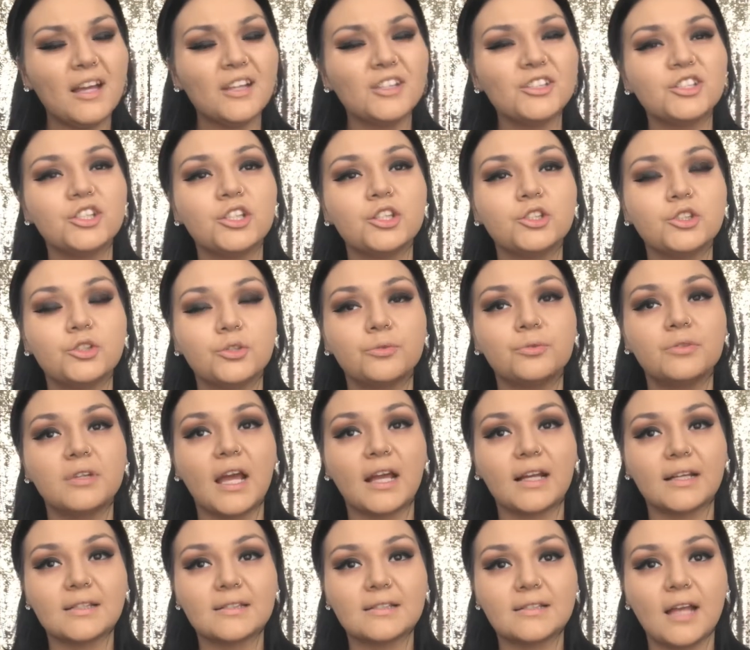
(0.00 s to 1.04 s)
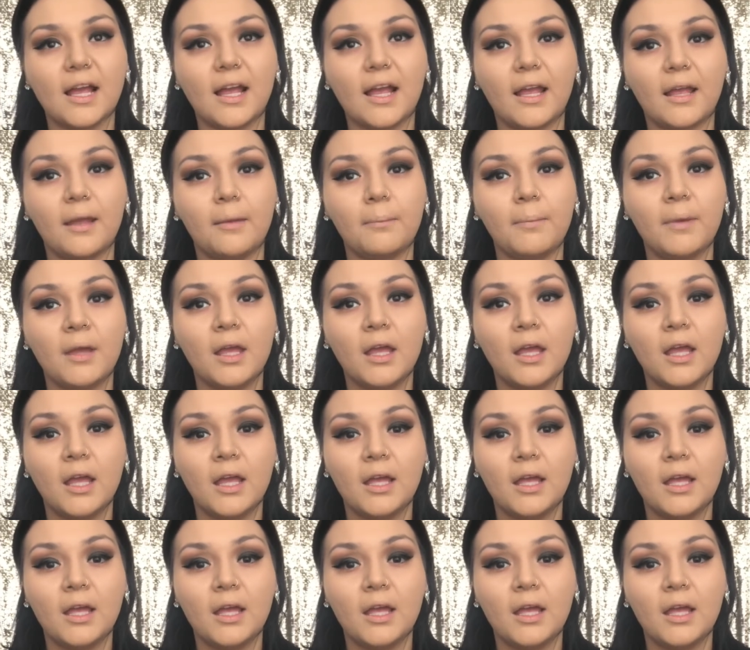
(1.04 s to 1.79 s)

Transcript: I should do next time